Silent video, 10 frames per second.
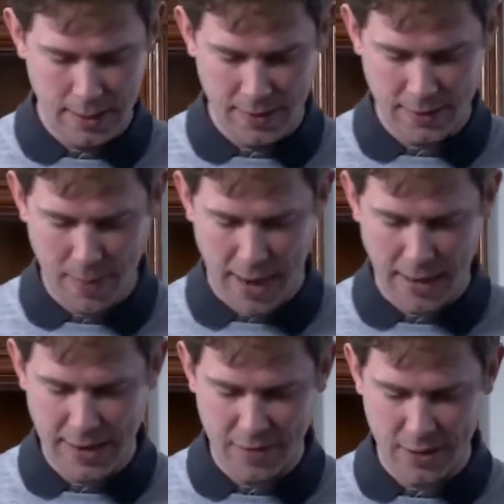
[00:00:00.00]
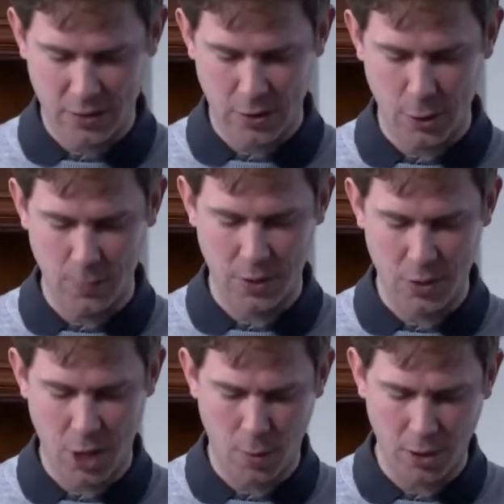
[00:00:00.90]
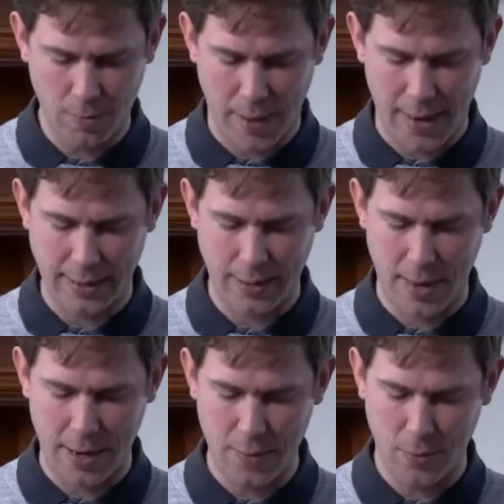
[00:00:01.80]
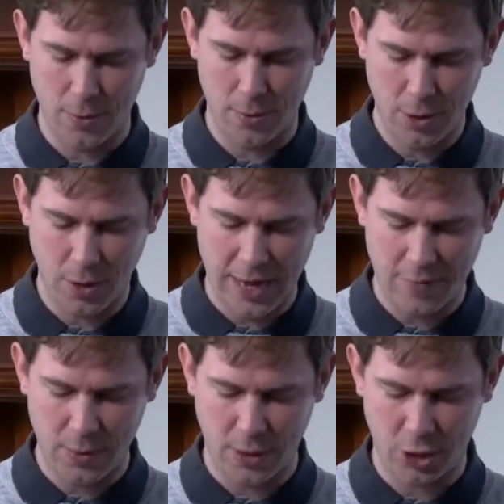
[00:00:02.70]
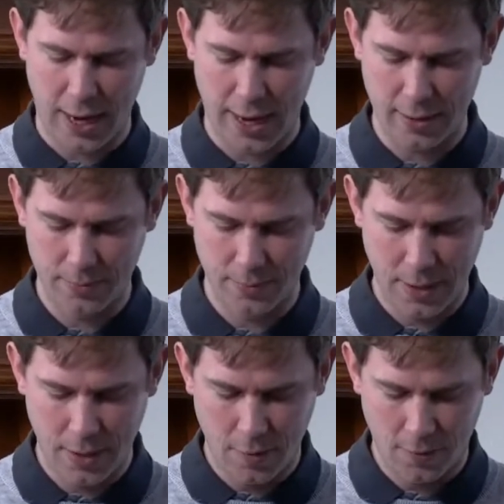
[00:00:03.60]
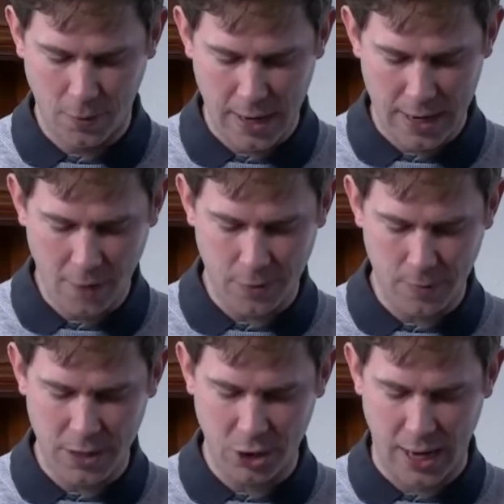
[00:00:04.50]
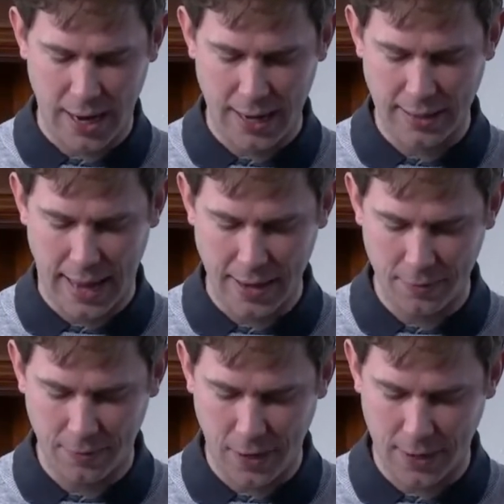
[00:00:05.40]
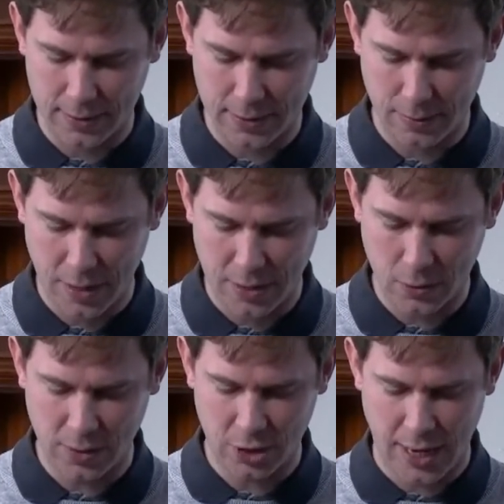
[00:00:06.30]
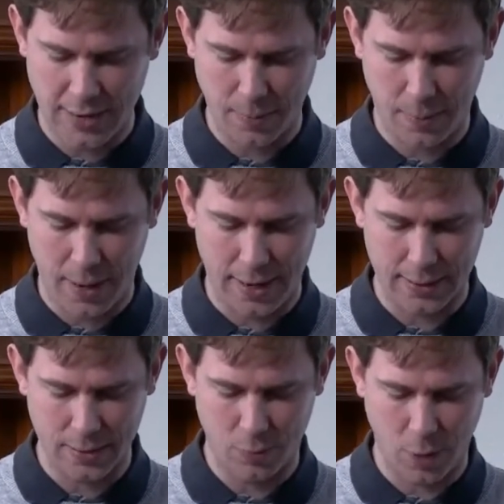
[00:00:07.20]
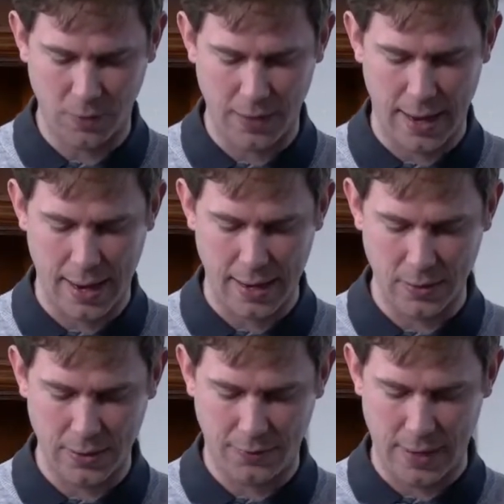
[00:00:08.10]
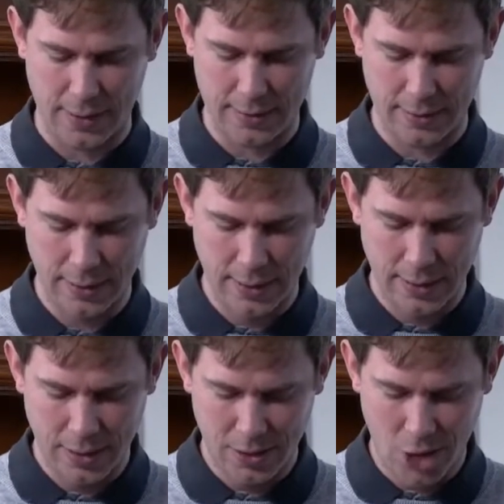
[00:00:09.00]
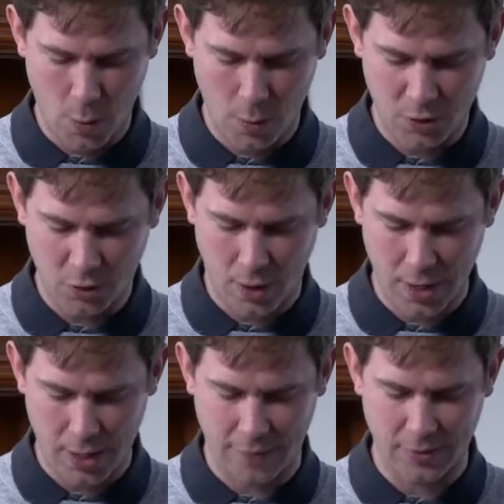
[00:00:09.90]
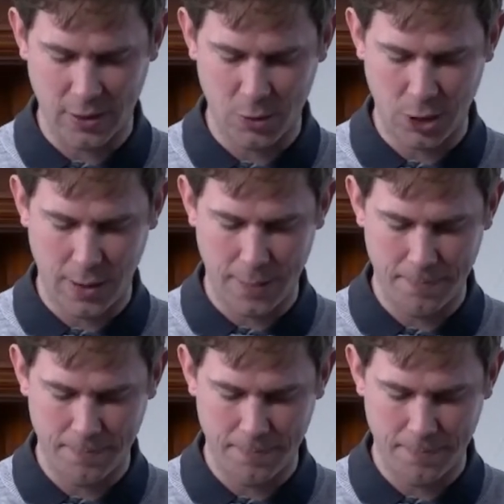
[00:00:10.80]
This man lived in the tombs, and no one could bind him anymore, not even with a chain. For he had often been chained hand and foot, but he tore the chains apart and broke the irons on his feet. No one was strong enough to subdue him.